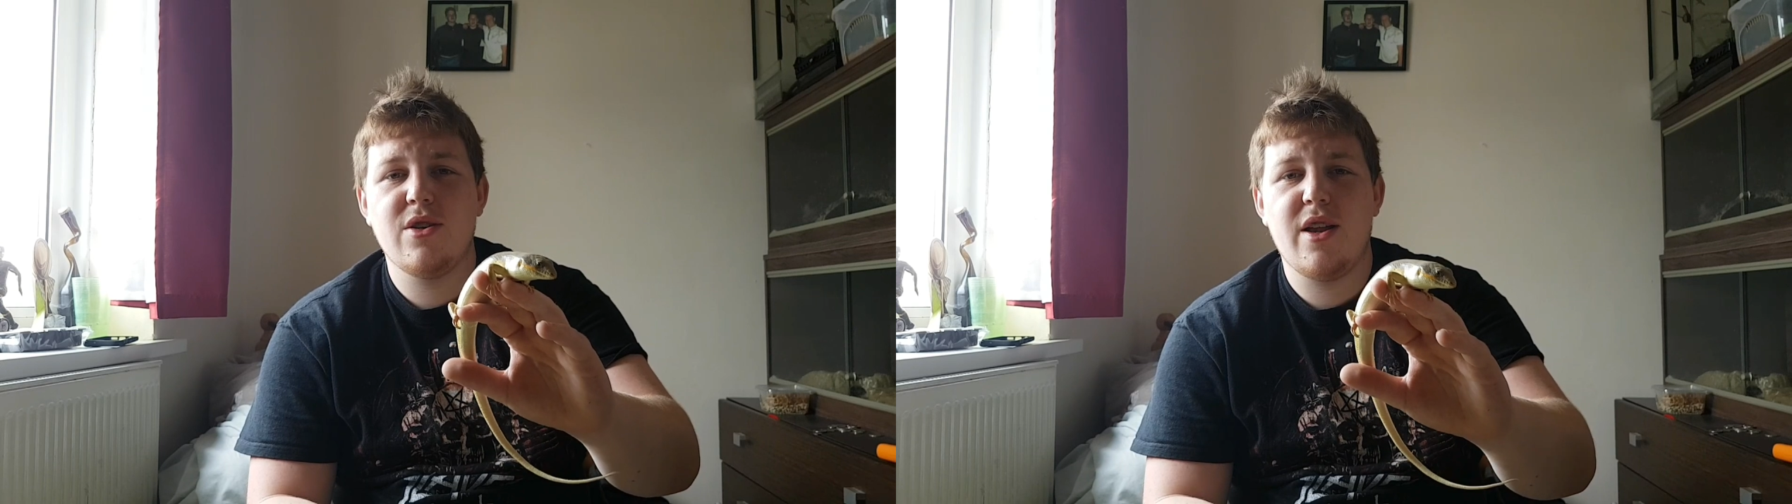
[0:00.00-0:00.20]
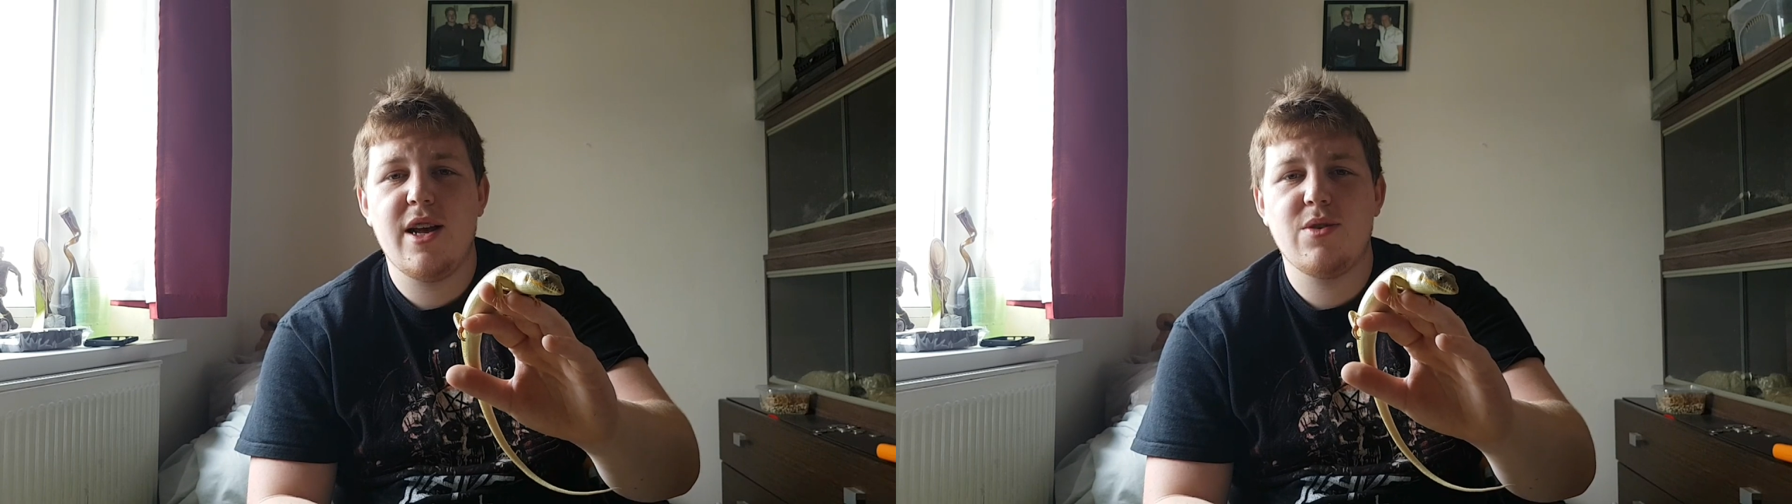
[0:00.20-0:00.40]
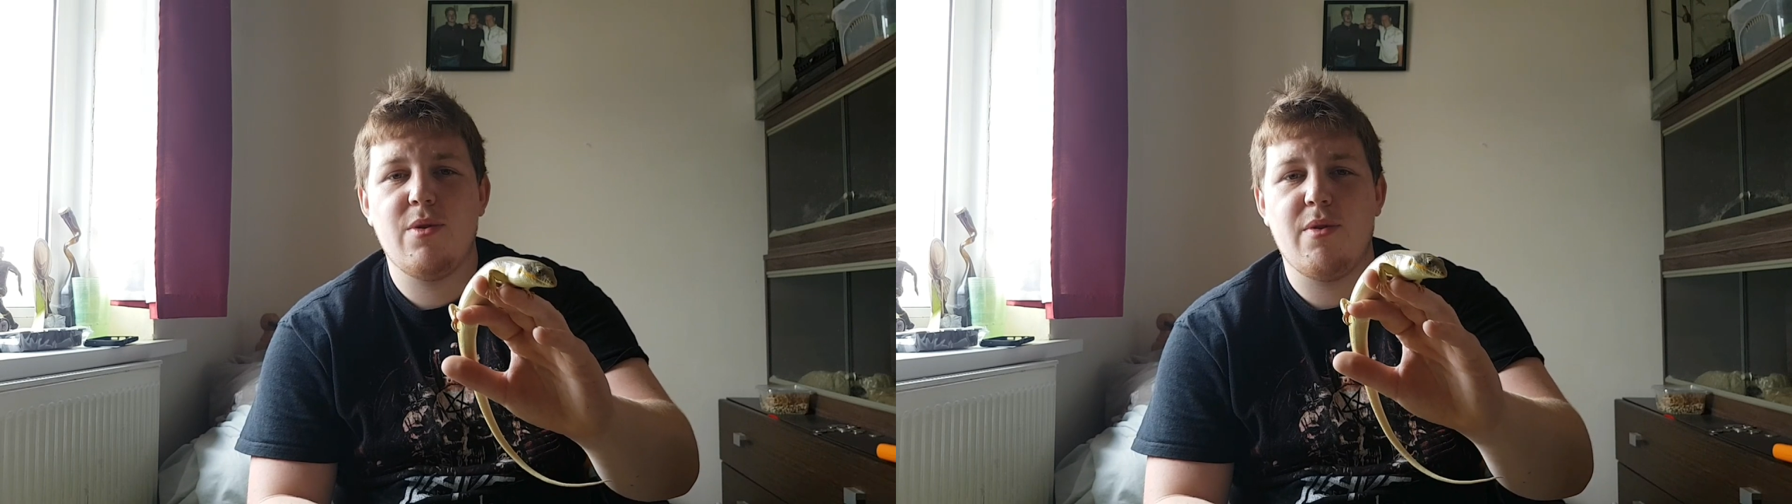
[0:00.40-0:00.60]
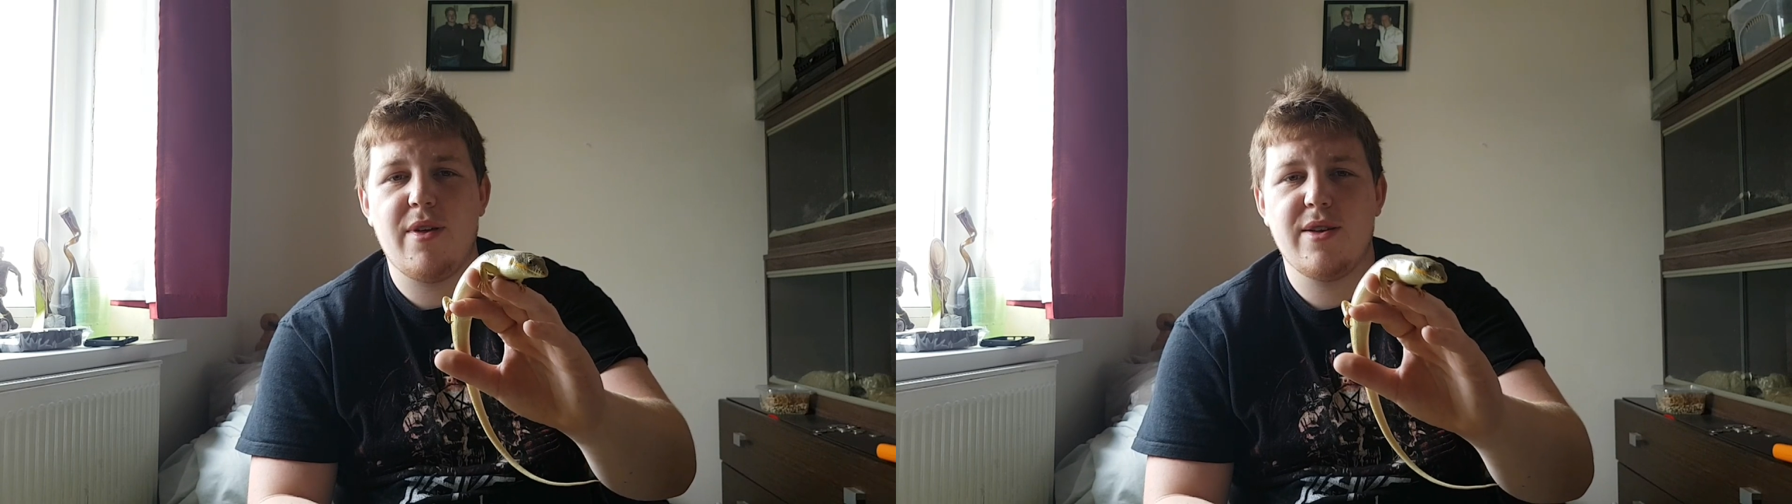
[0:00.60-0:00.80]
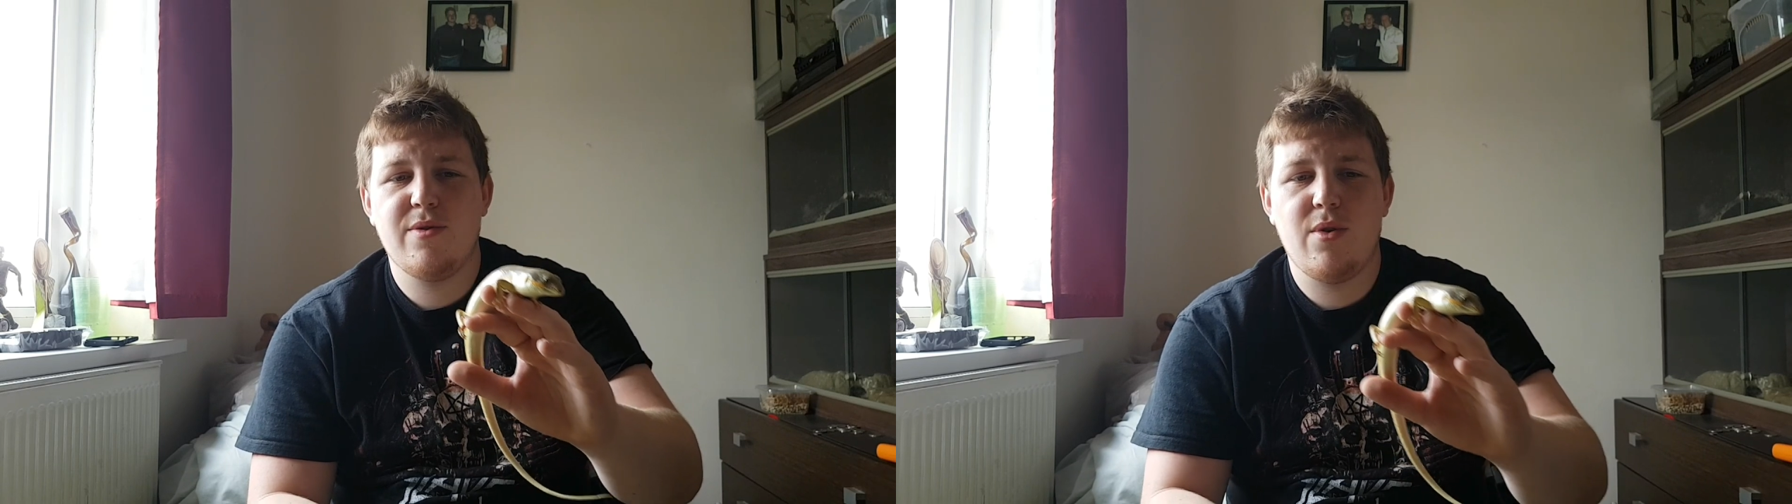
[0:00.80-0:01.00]
on the next one.
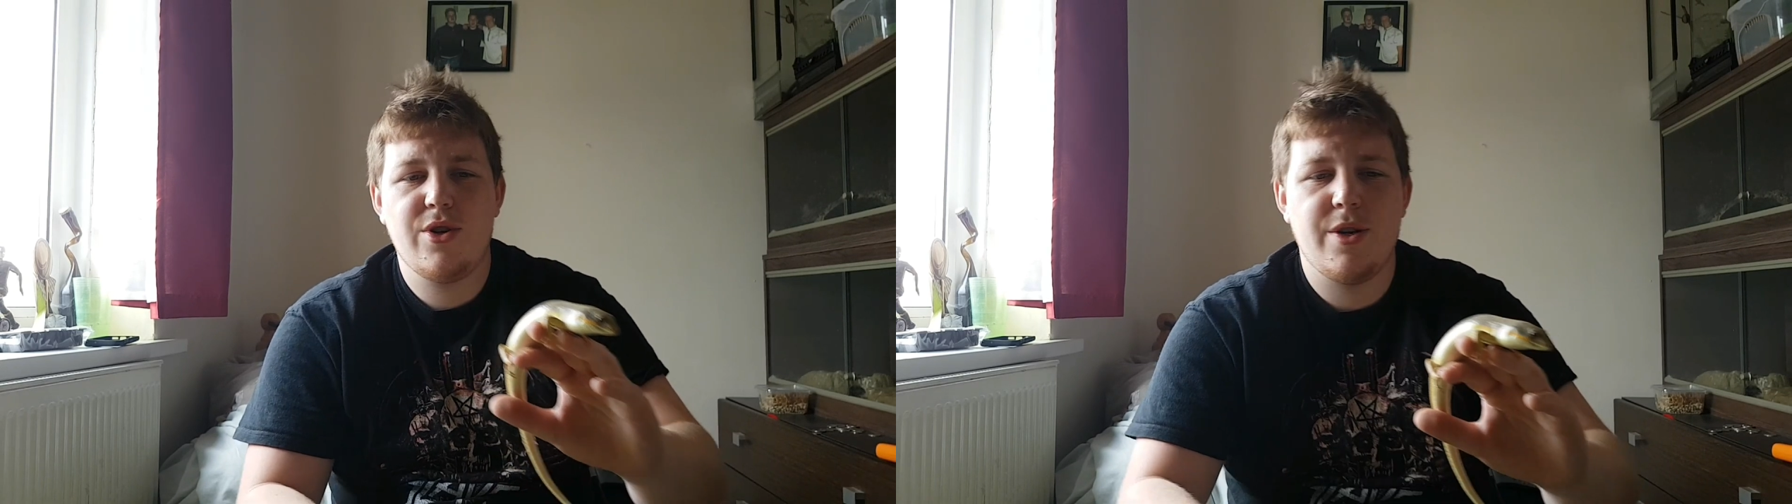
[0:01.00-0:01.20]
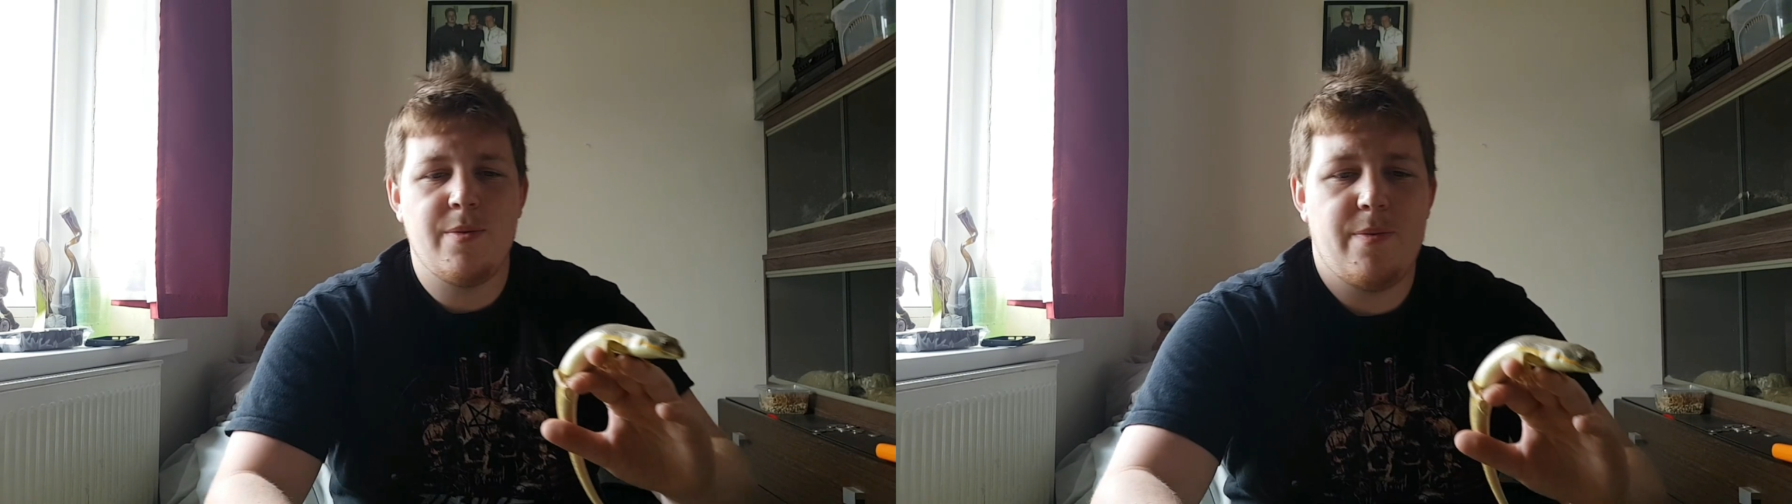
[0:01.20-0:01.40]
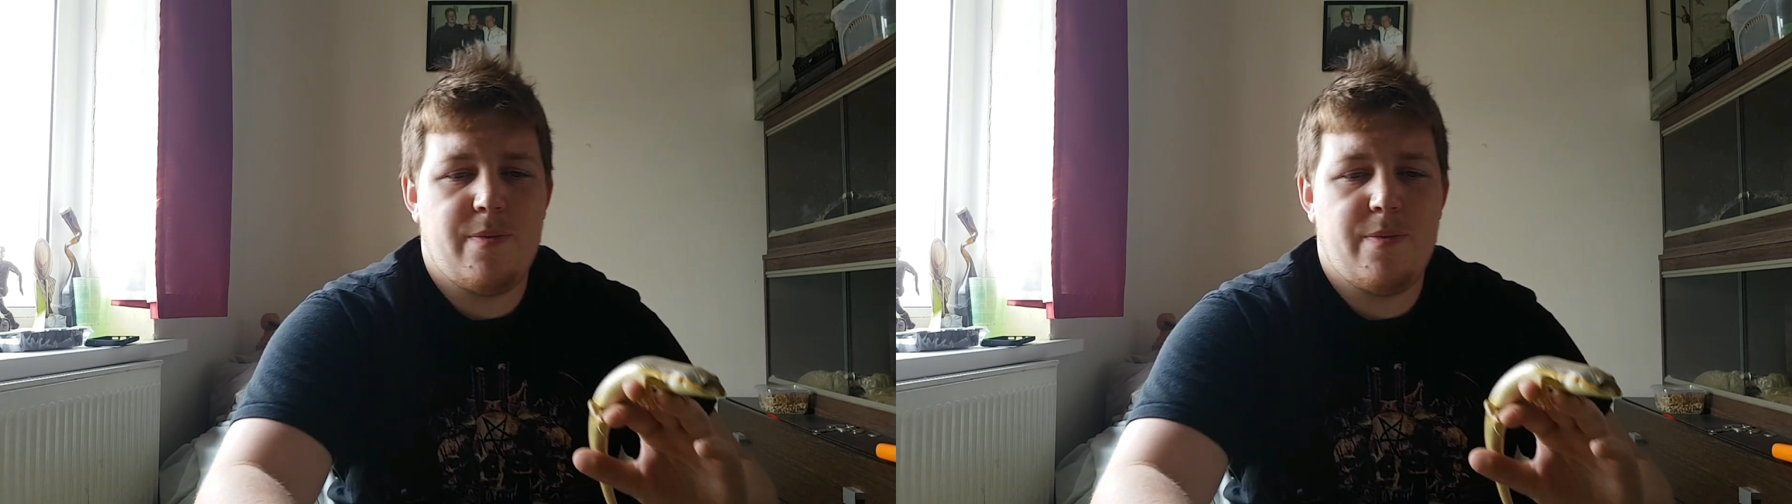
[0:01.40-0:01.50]
Thanks for watching.